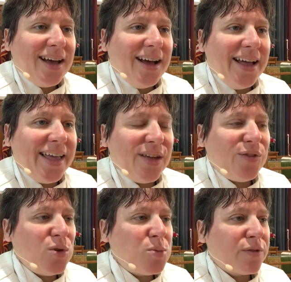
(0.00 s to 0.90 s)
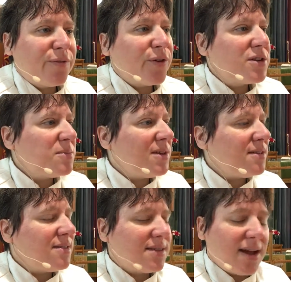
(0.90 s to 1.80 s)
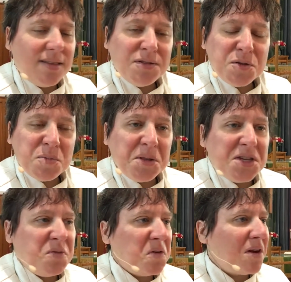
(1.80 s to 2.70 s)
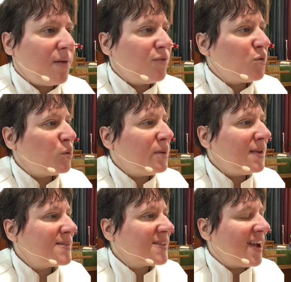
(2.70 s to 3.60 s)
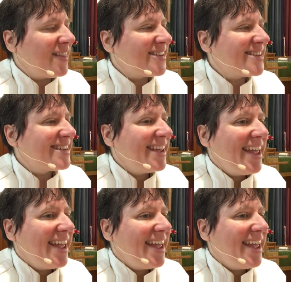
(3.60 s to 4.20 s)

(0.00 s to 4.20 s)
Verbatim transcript: Uh, if you prefer to be in silence, please feel comfortable being silent.